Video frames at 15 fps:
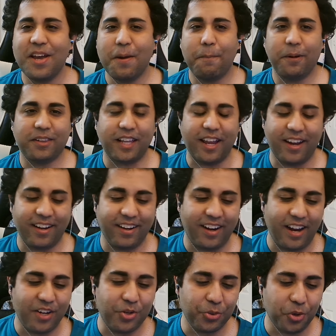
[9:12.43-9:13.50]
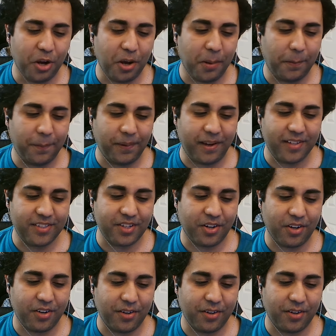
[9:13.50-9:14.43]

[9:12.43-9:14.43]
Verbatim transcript: But then I grew up, I saw it